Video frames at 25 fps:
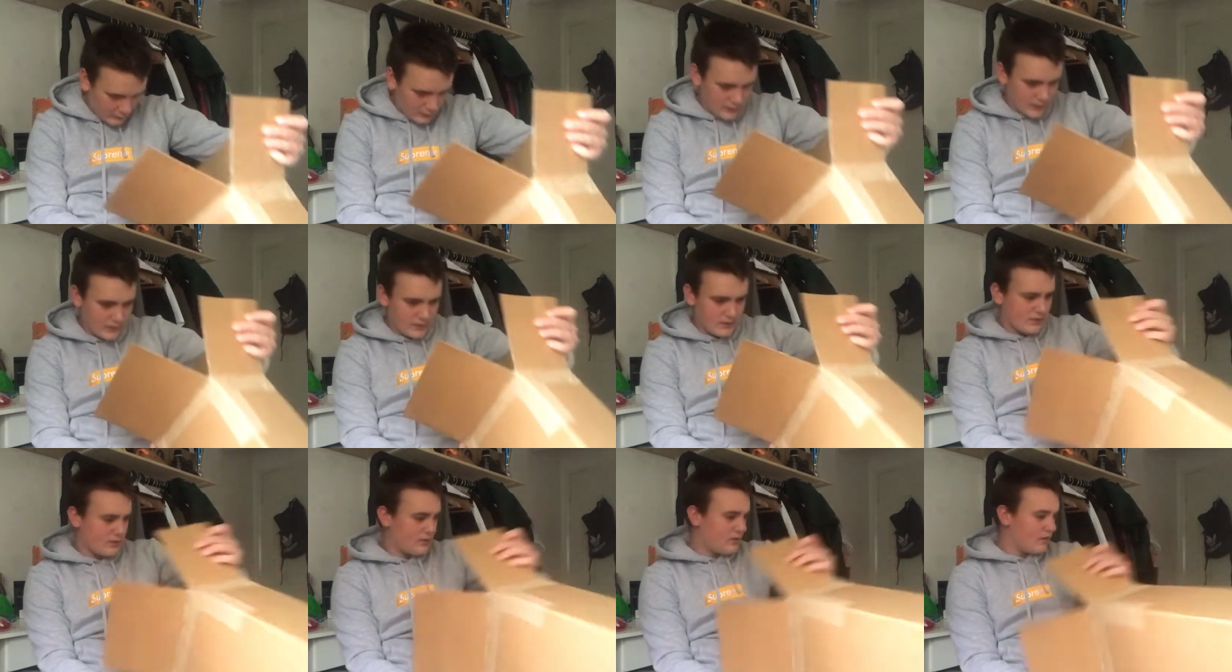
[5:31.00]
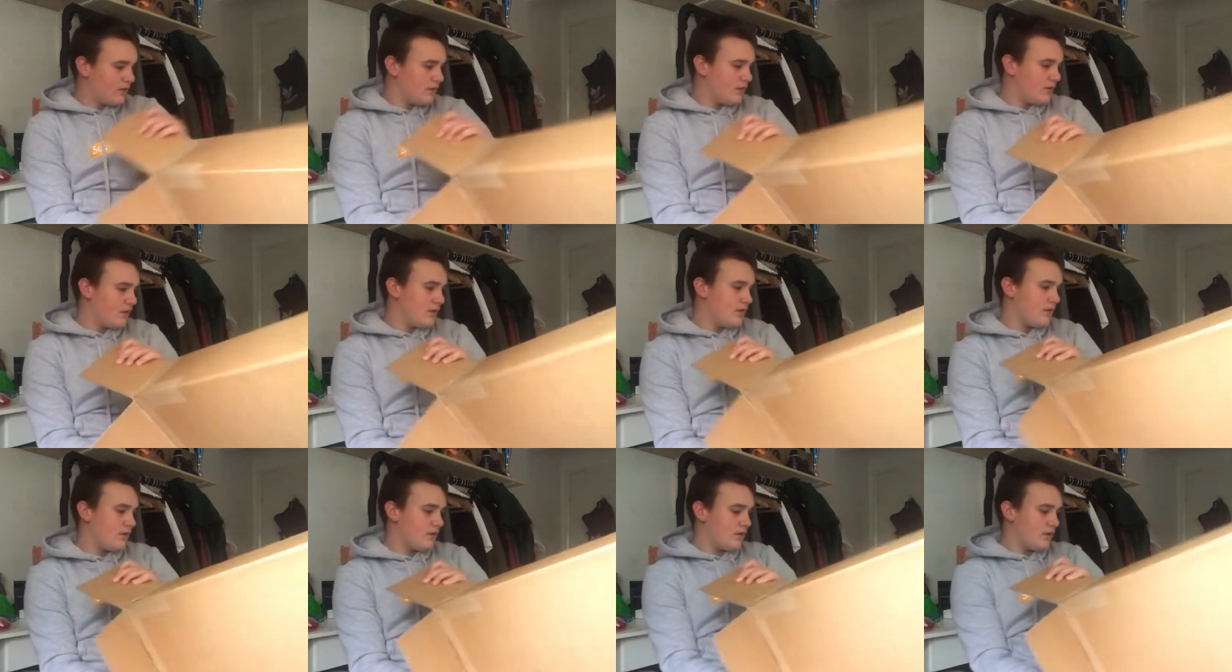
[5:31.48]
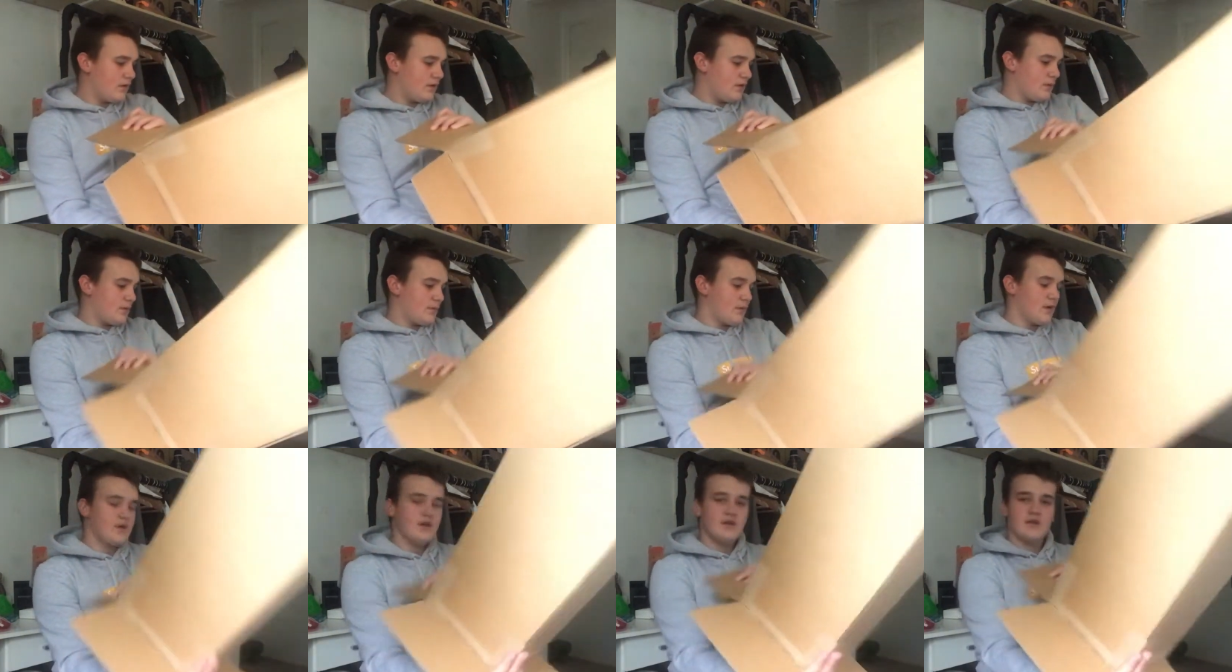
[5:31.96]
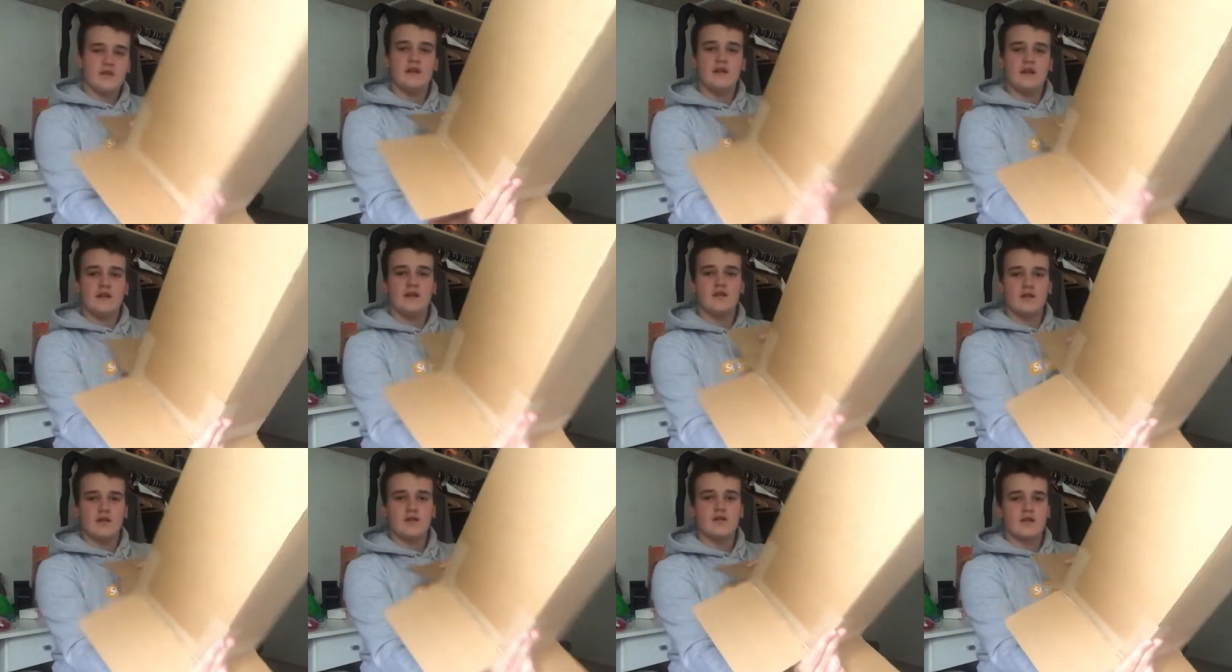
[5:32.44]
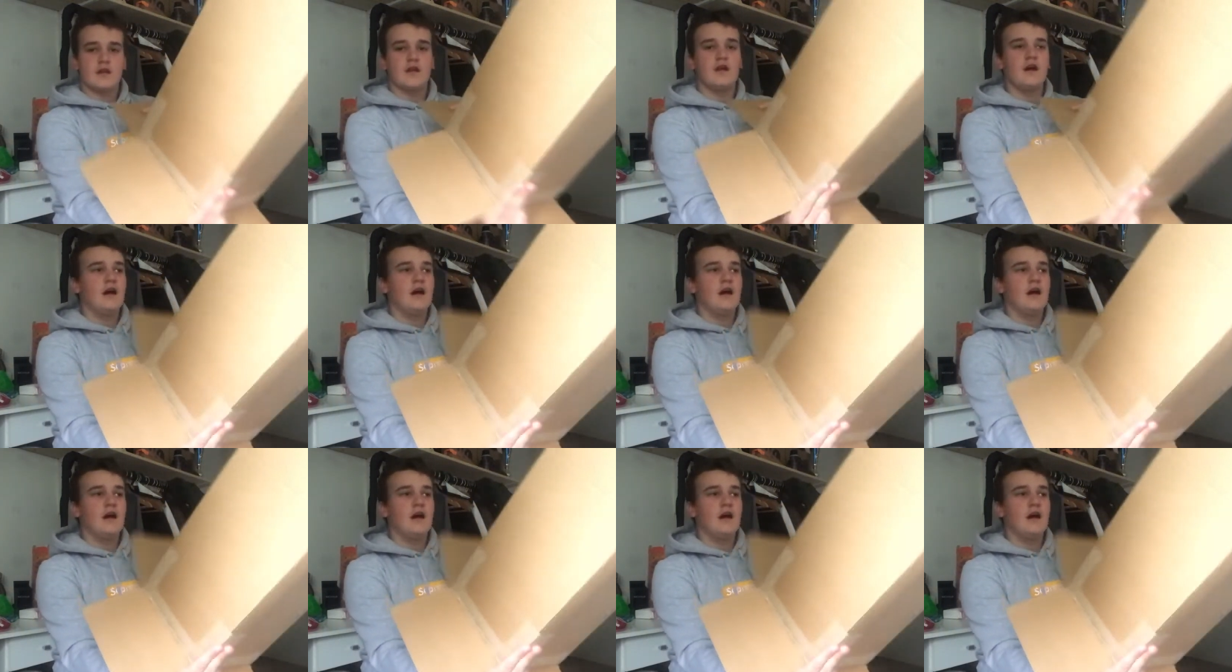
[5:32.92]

this. Because it just,